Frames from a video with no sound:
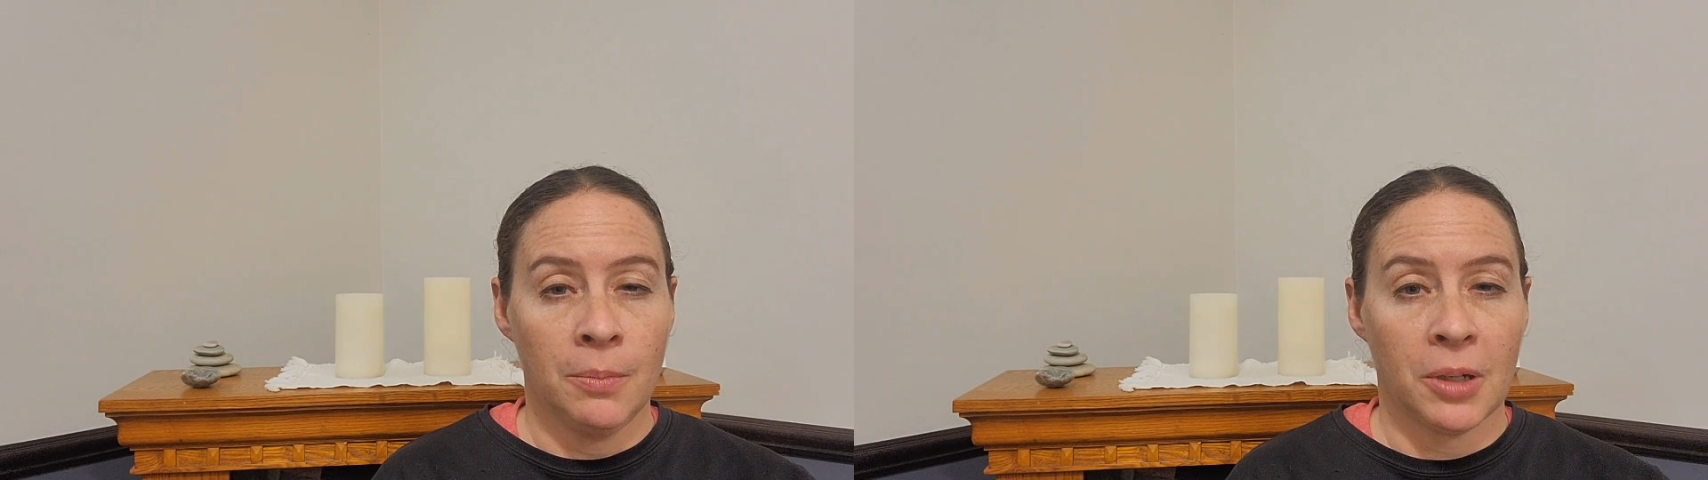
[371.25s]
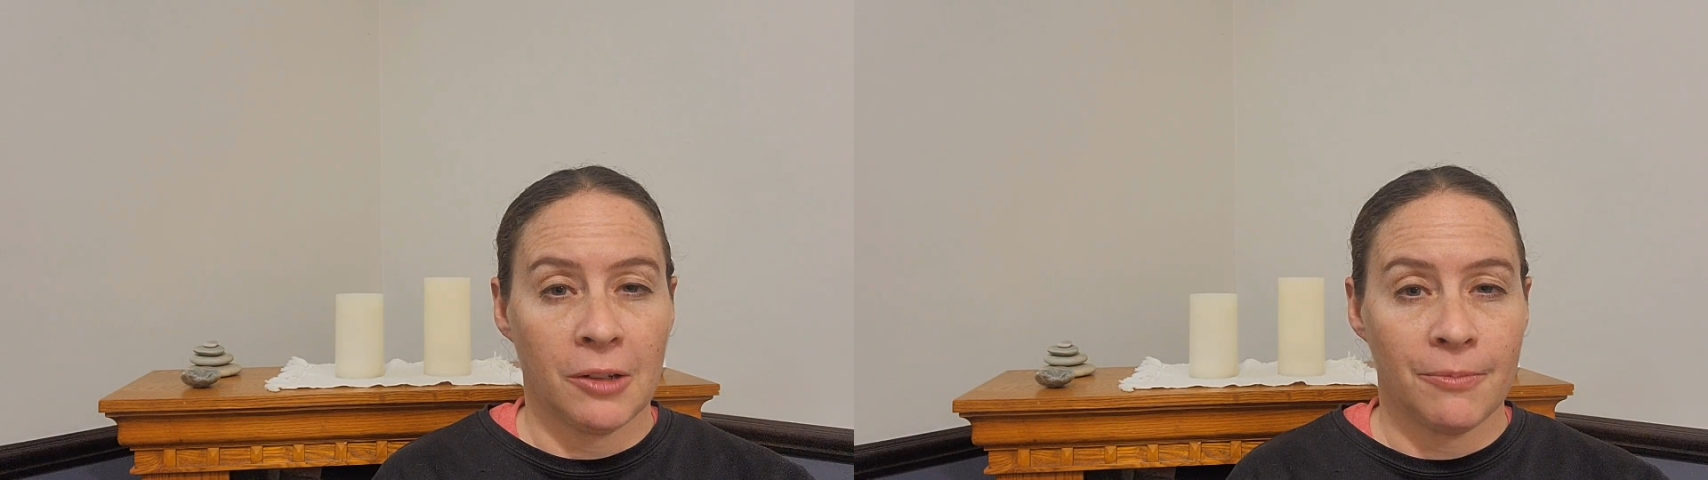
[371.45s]

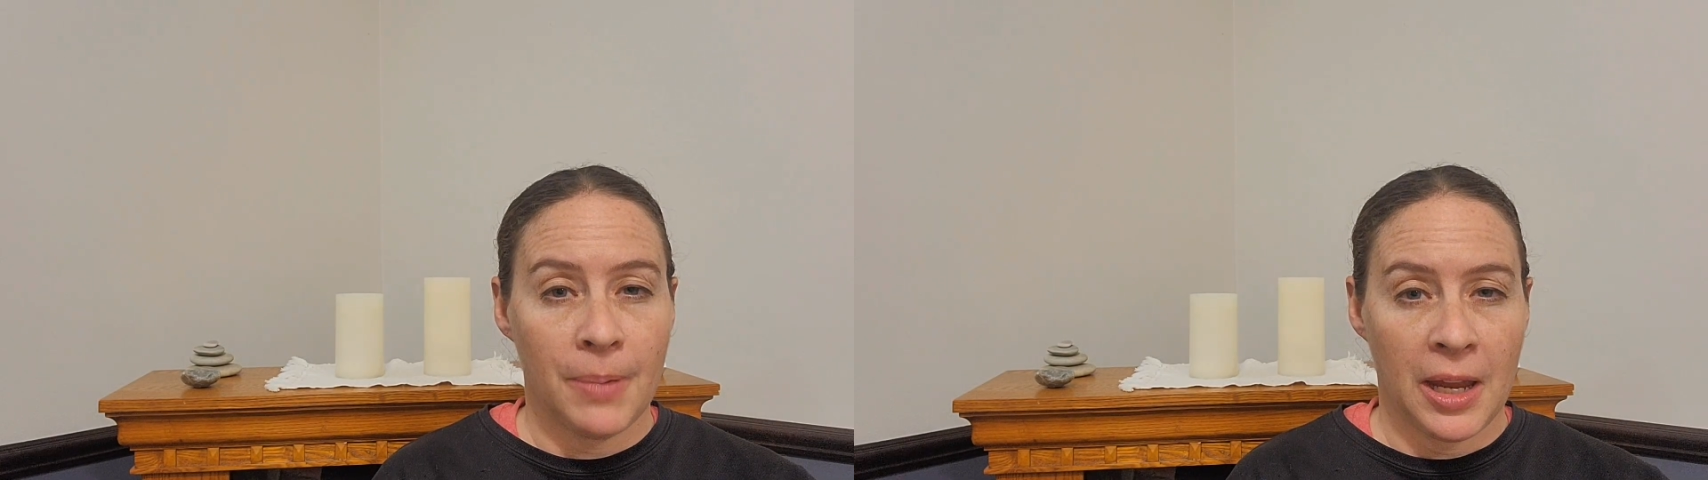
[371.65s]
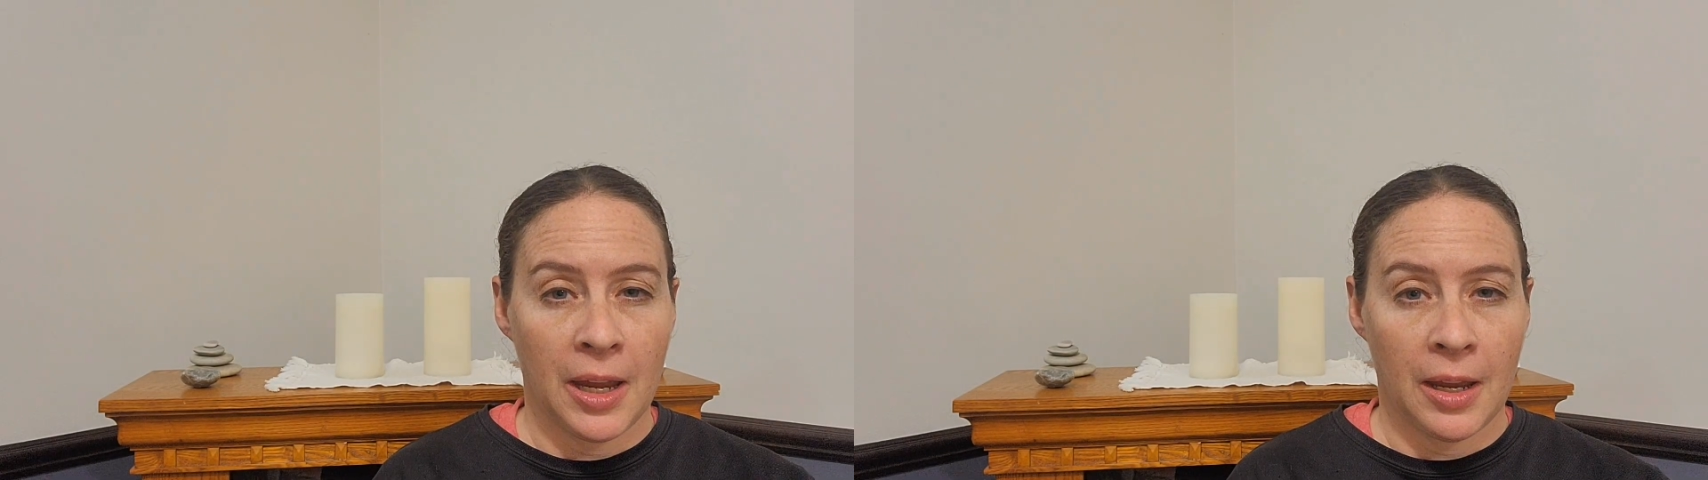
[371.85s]
bit of
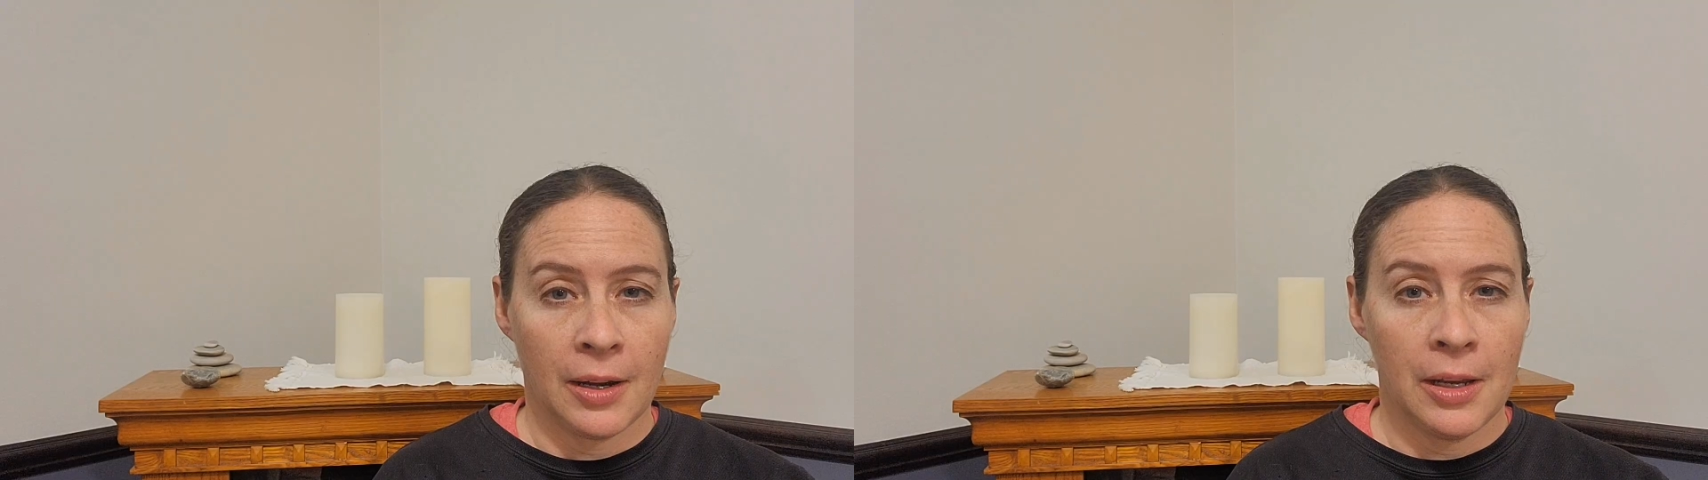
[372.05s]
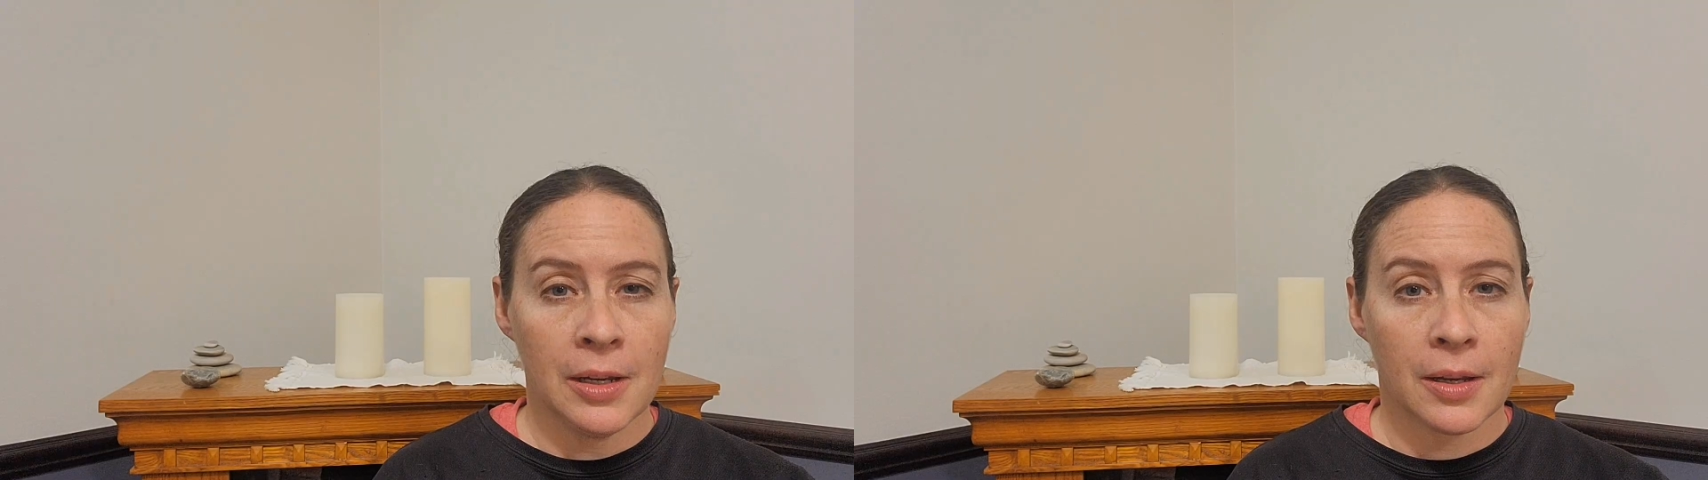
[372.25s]

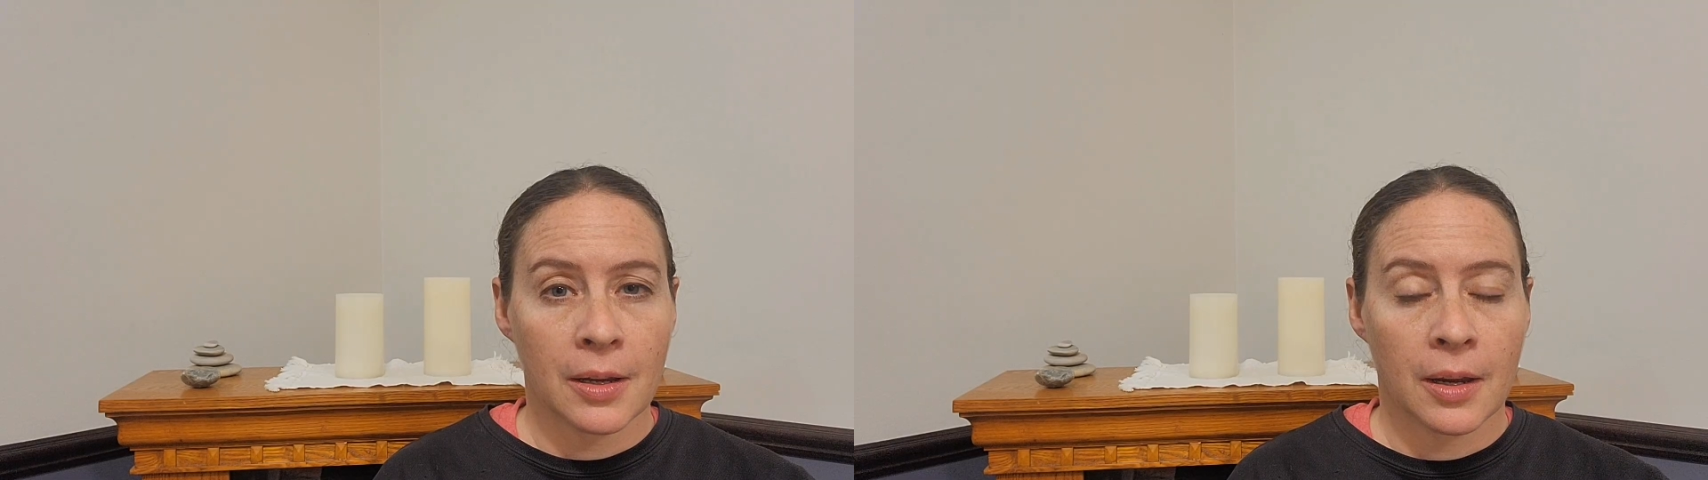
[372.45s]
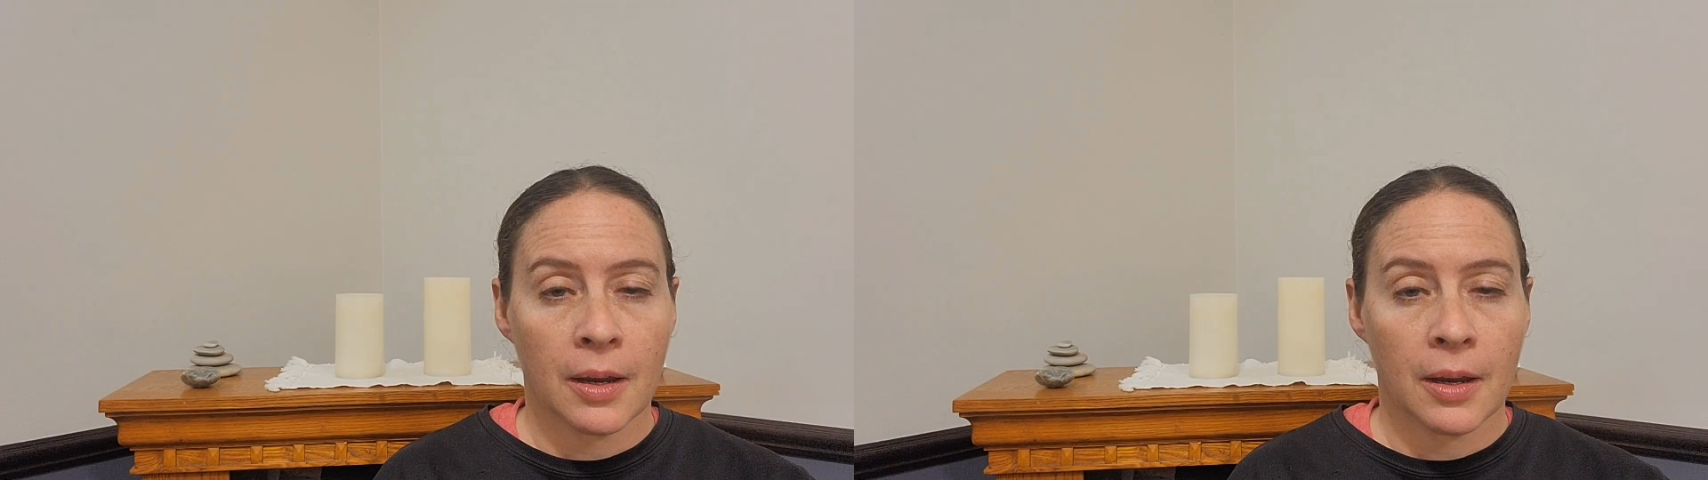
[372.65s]
panic.